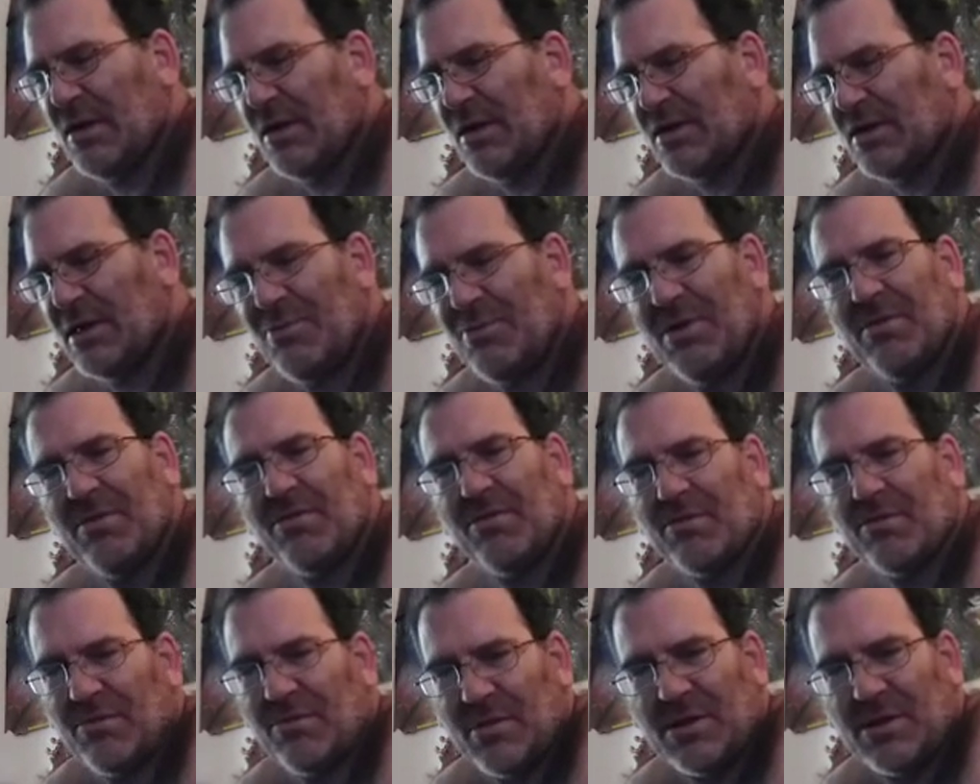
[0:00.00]
See,
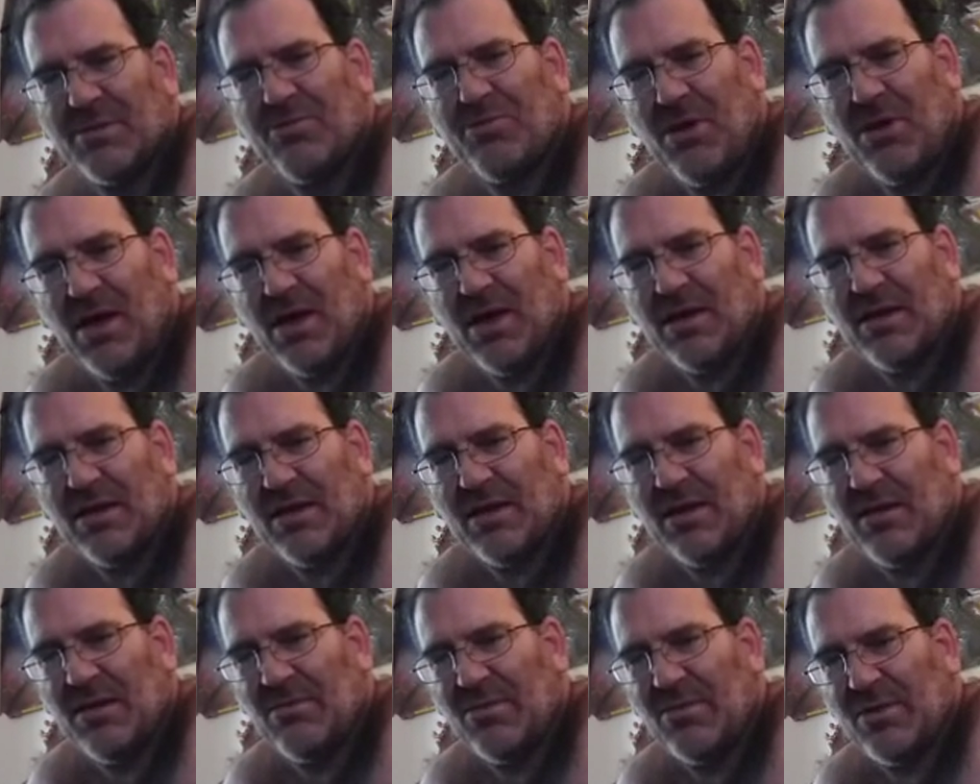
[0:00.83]
people respond to
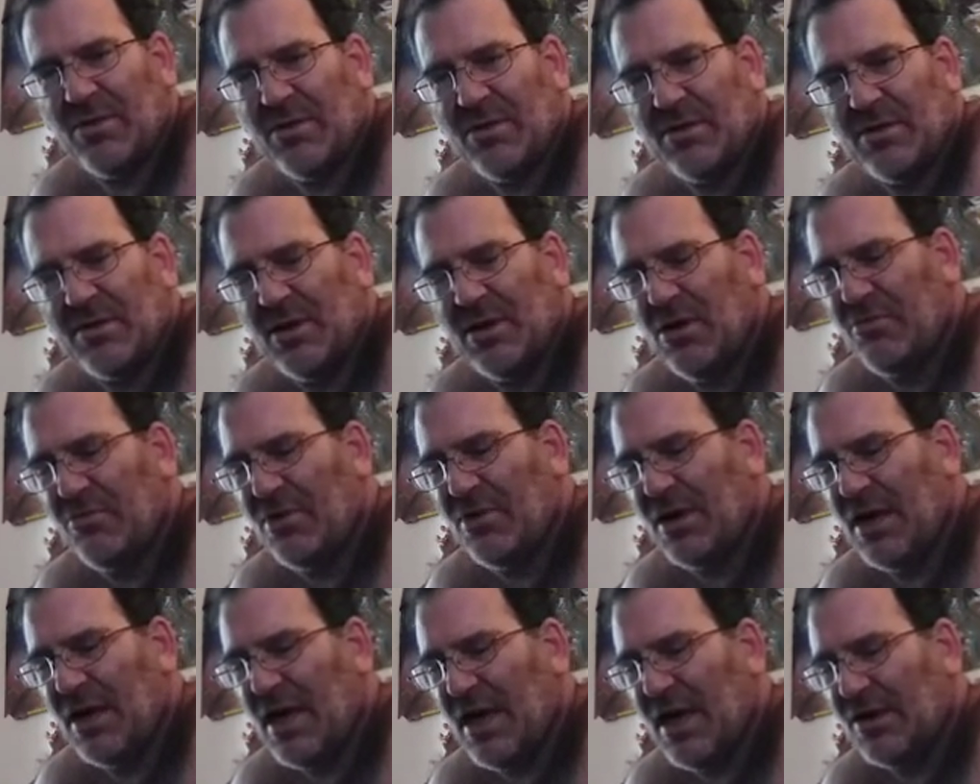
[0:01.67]
numbers.
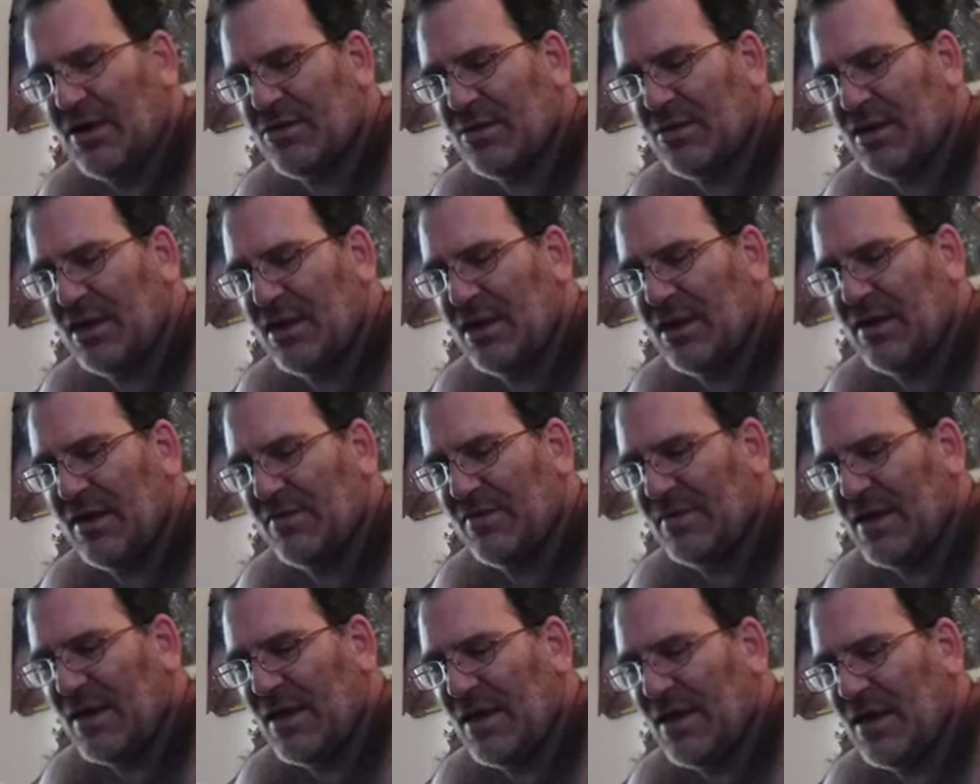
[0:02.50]
Nobody actually
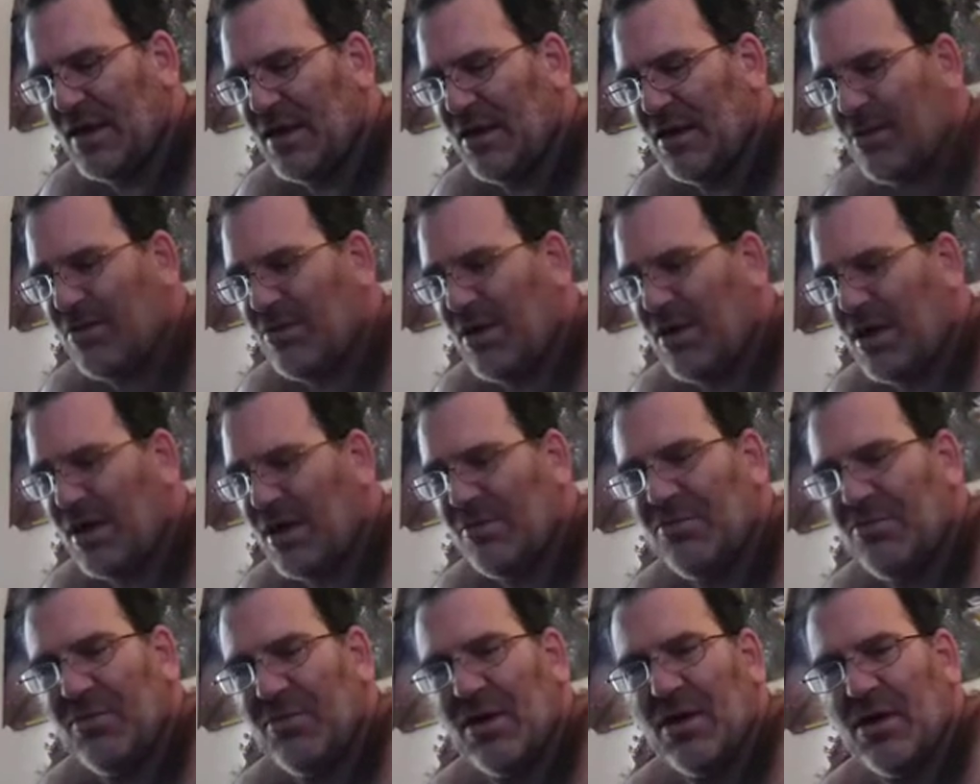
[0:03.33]
gives that any credit.
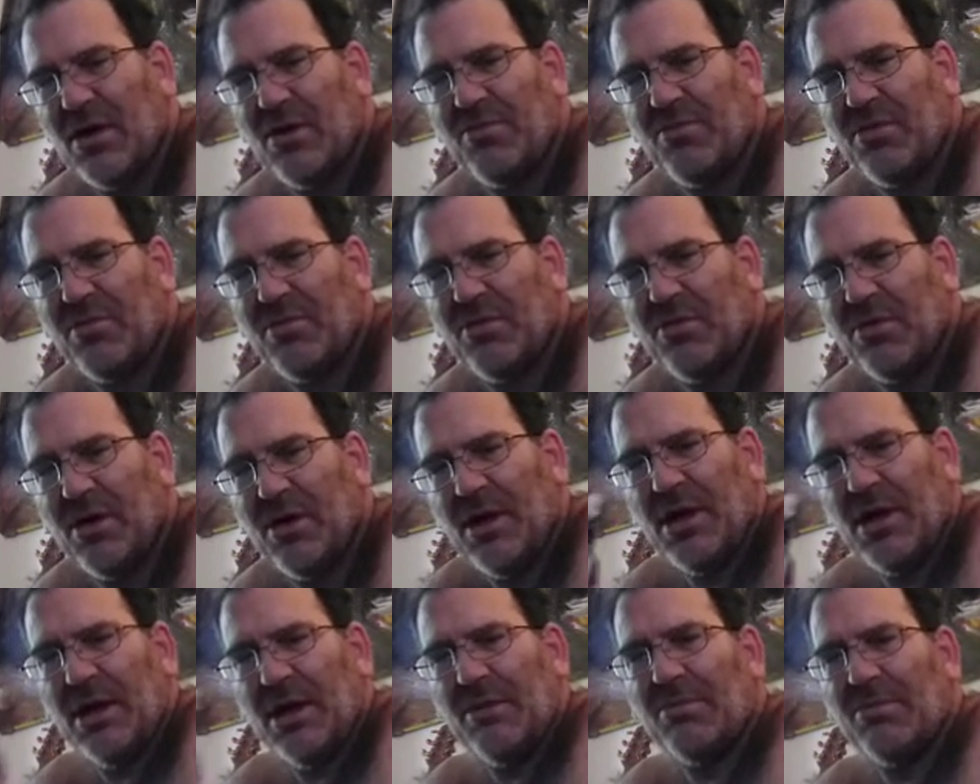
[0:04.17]
You know, people
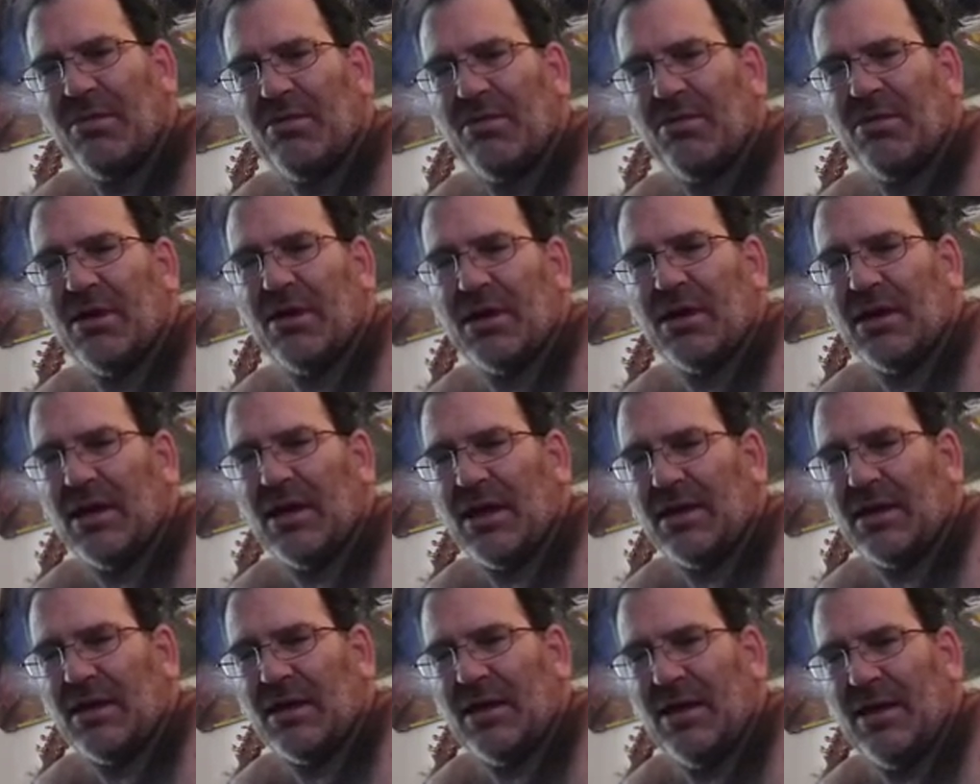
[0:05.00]
look
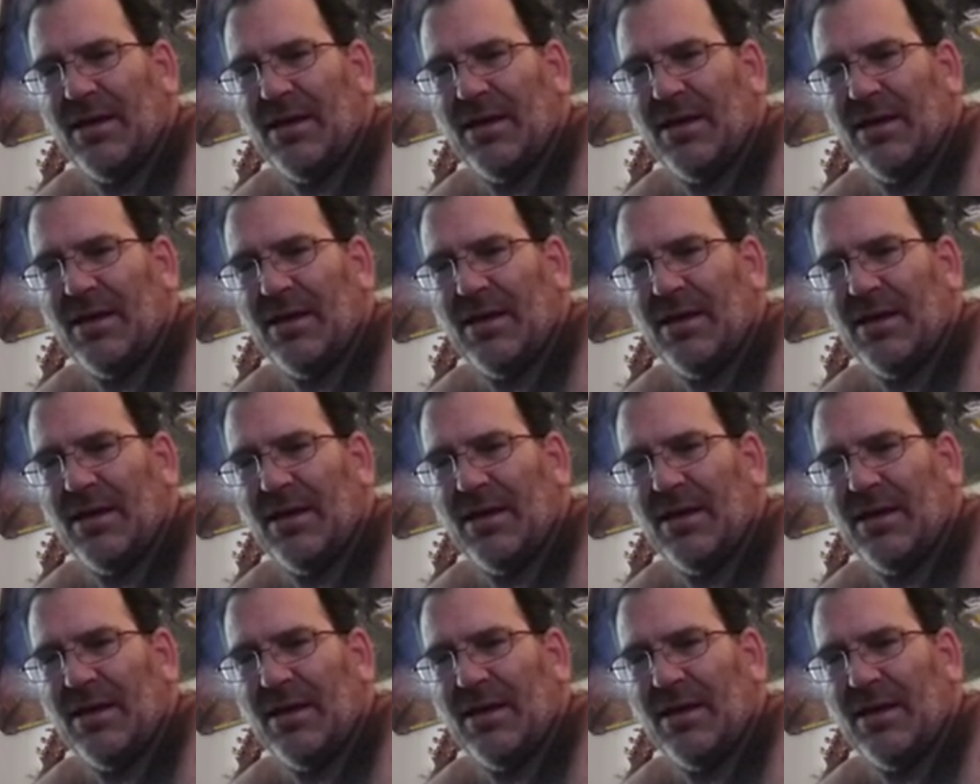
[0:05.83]
at